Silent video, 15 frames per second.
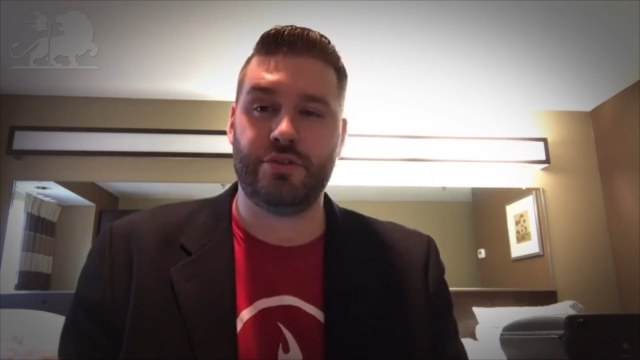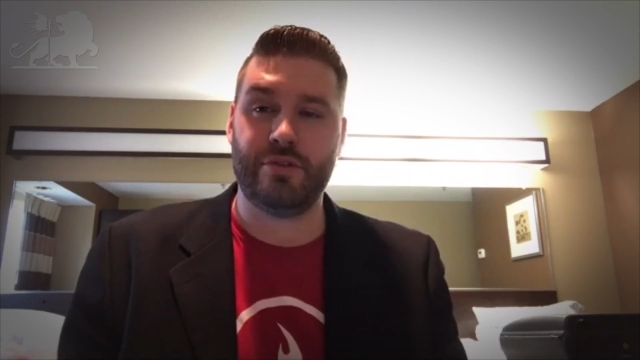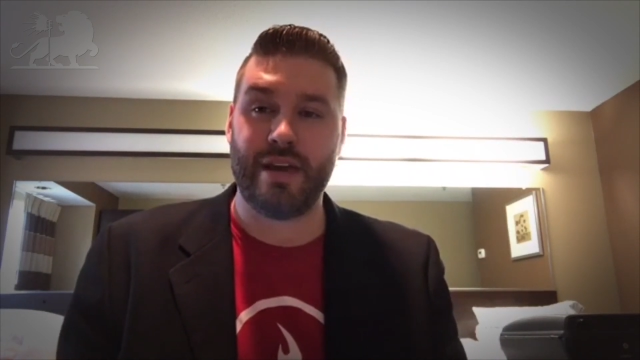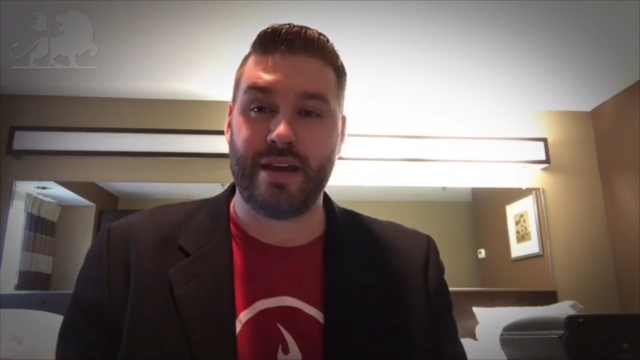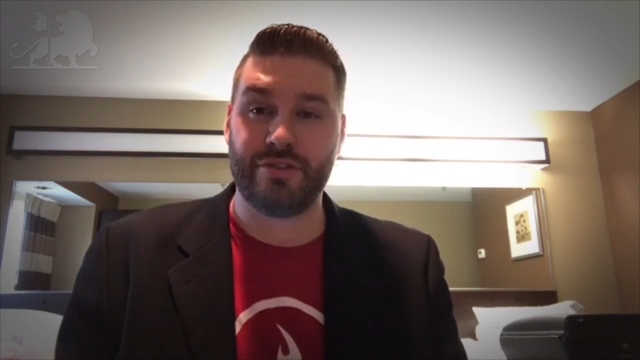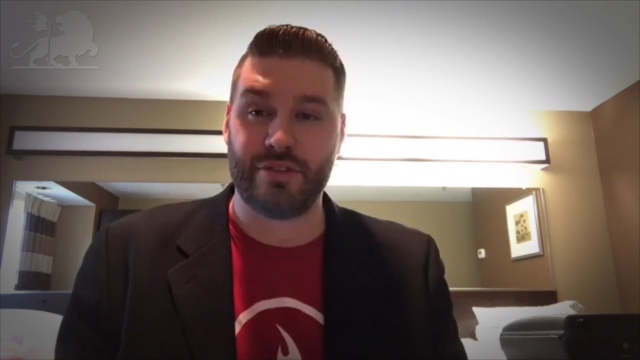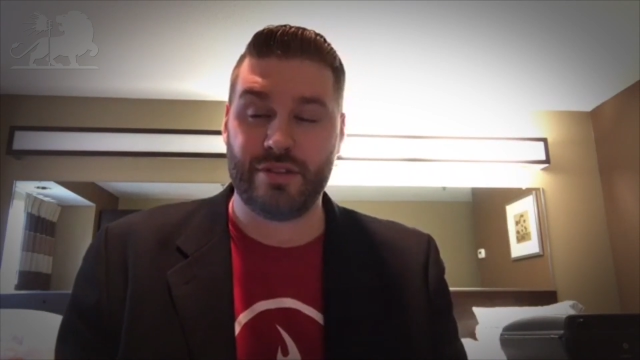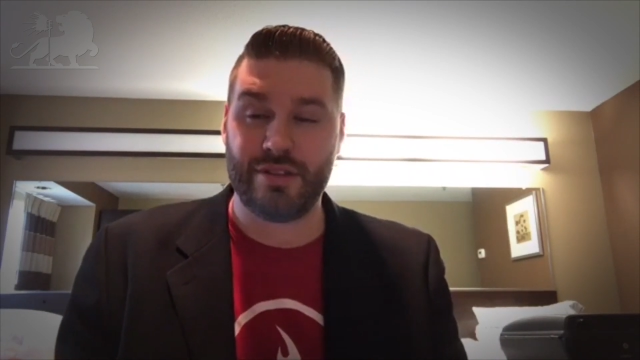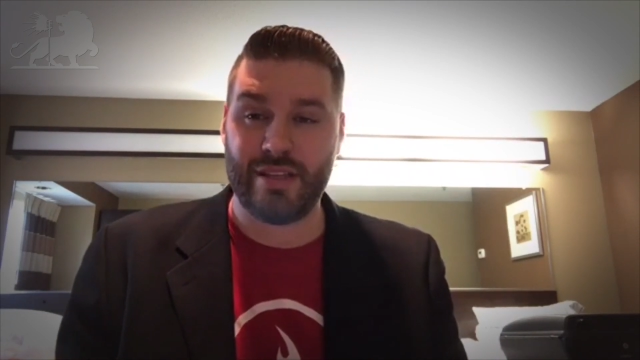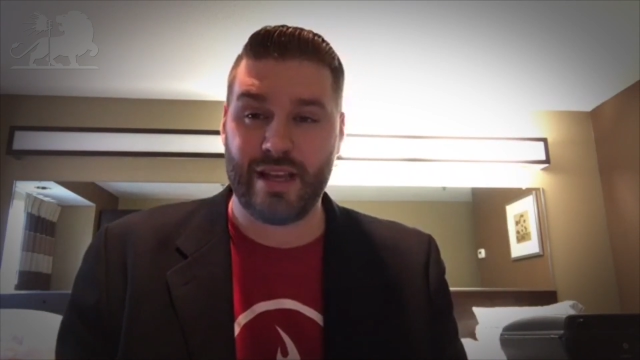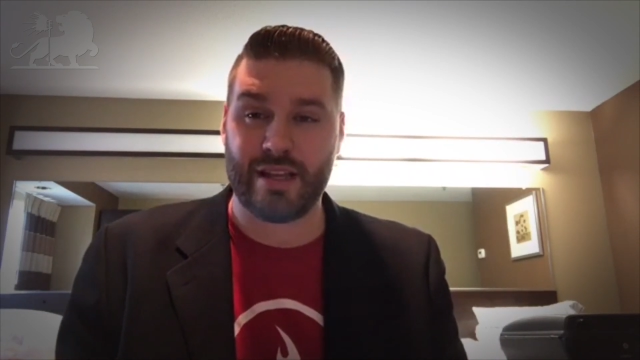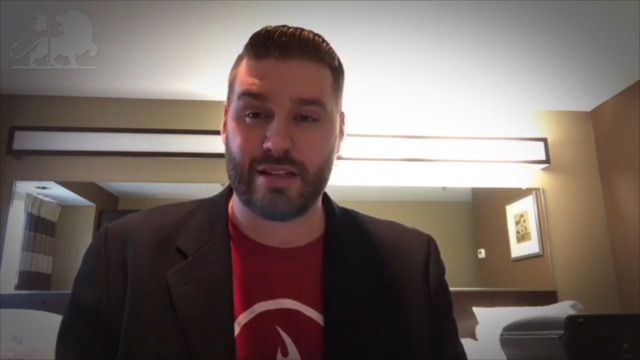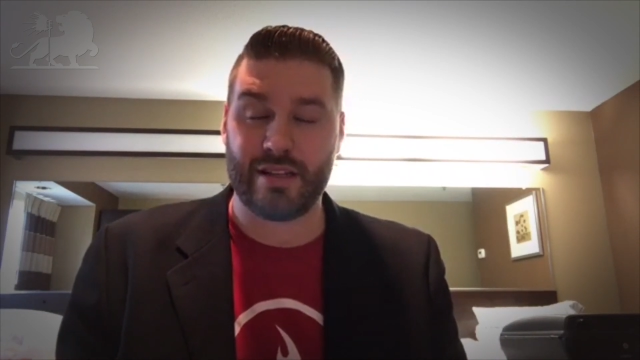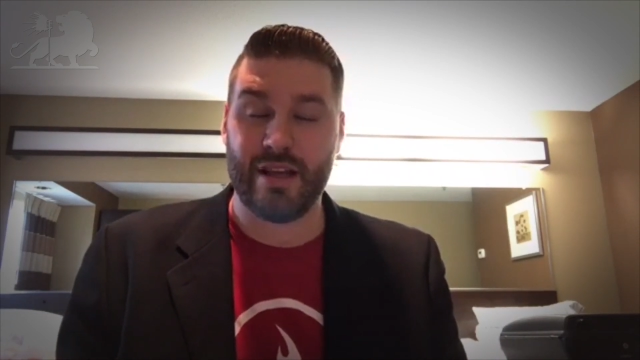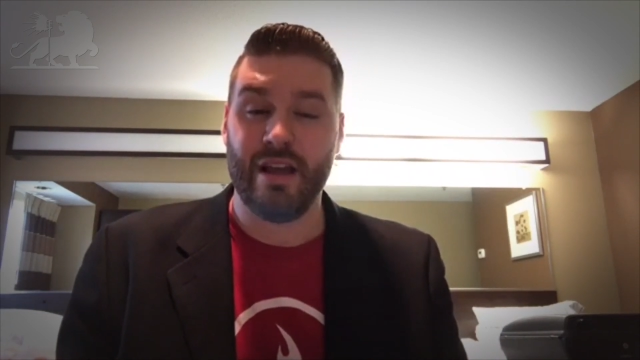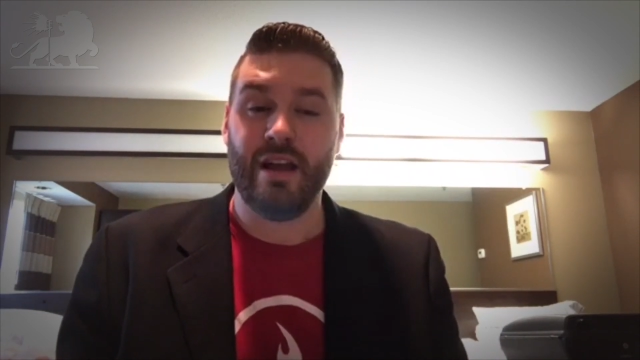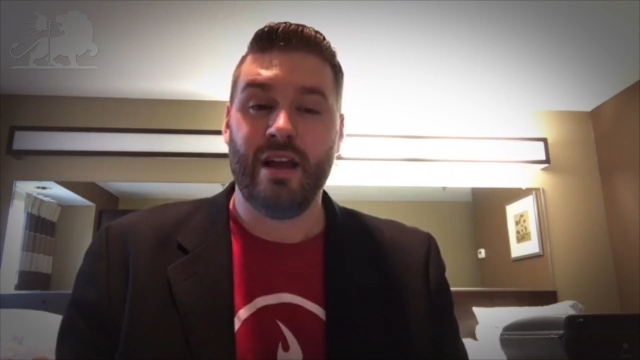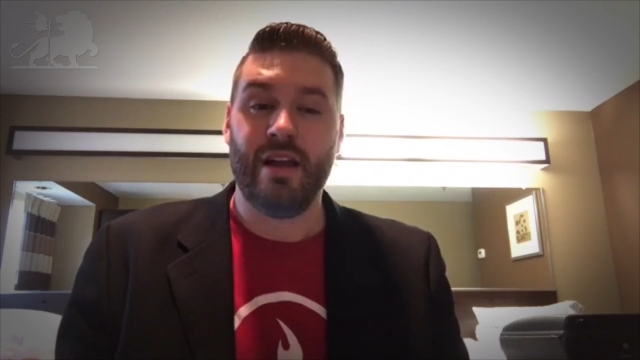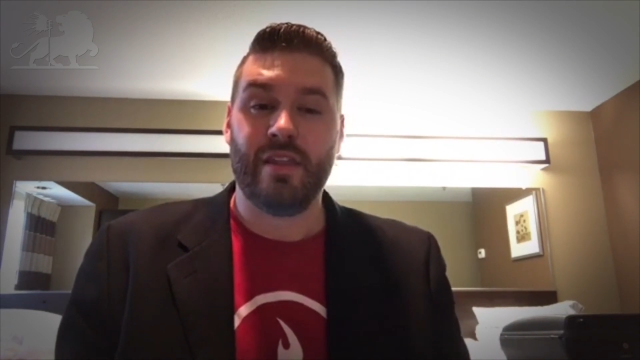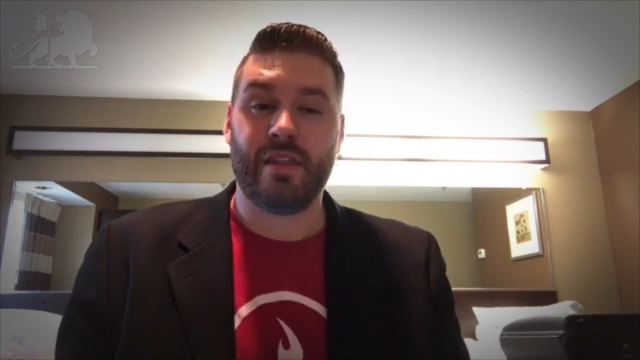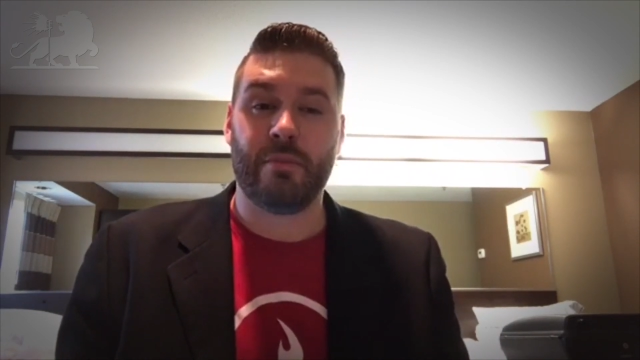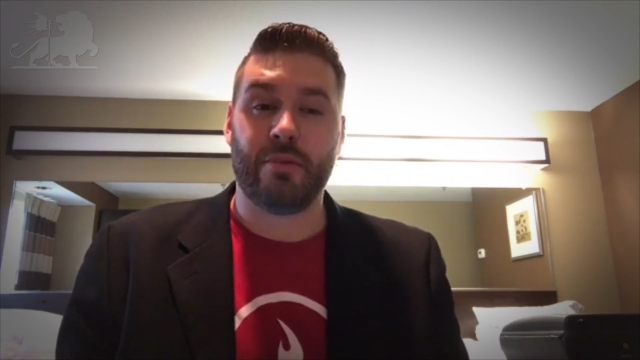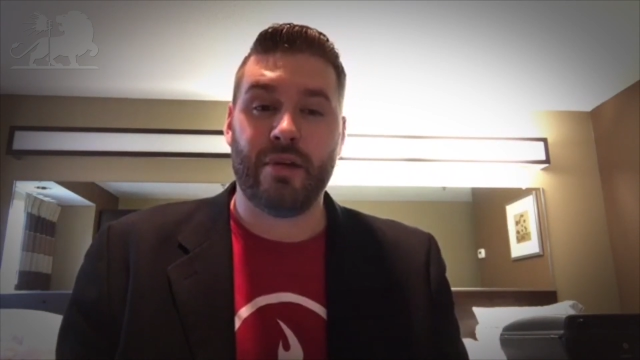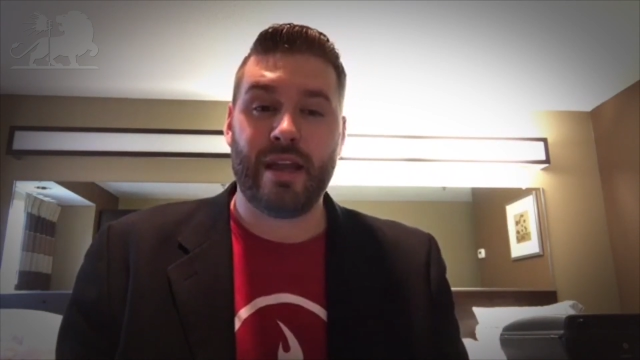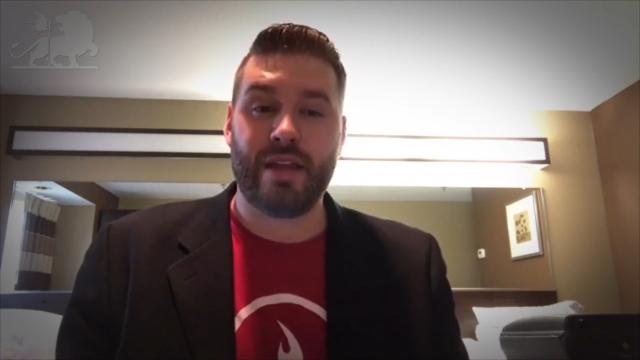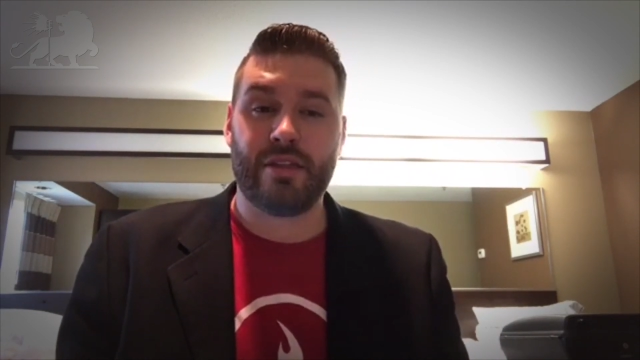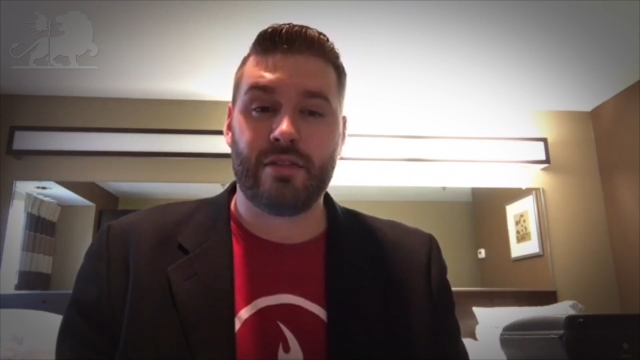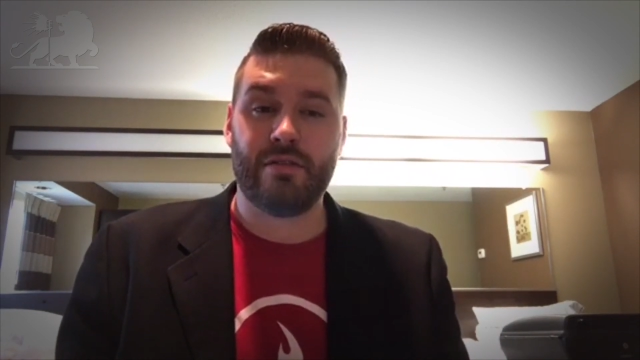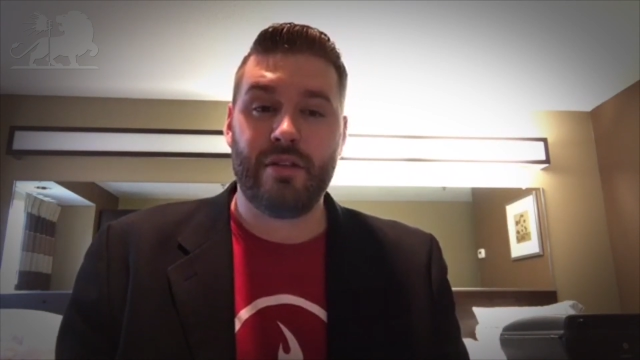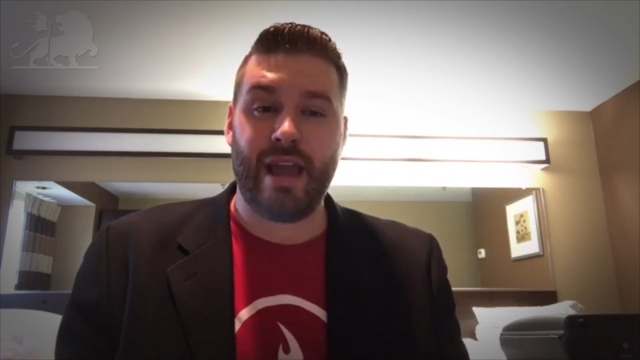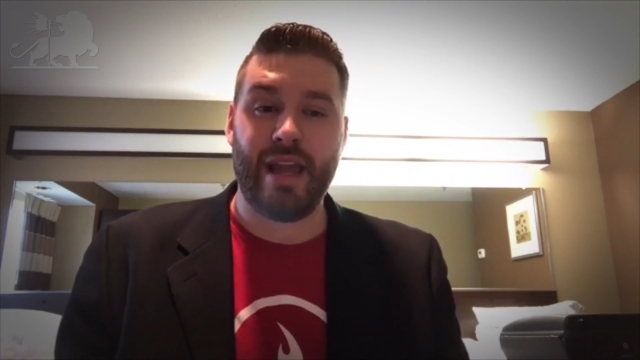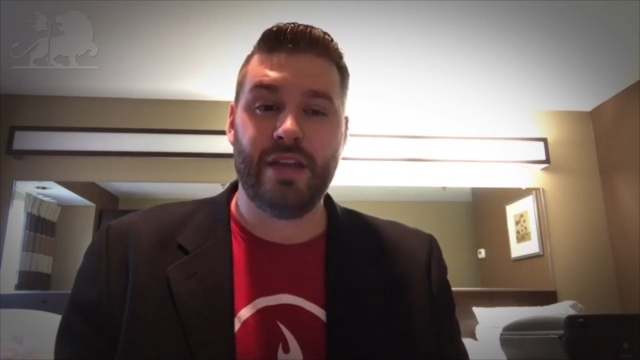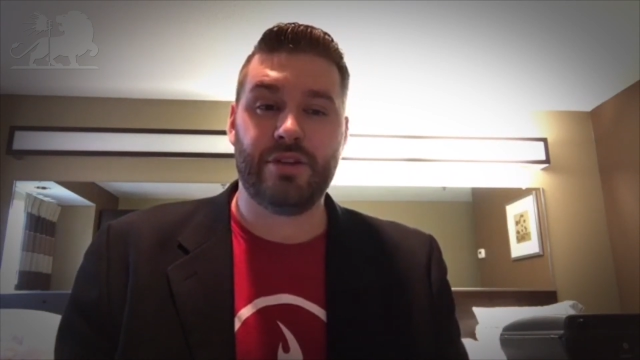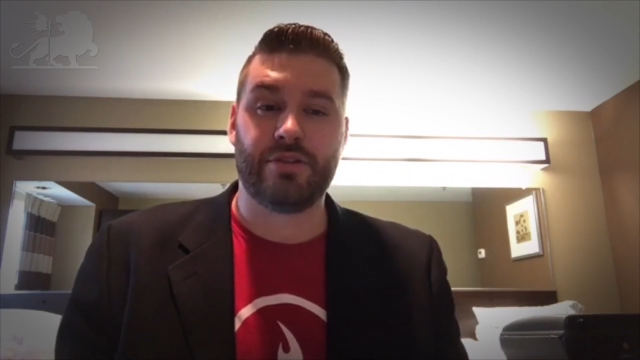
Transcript: he visited him in 2006. The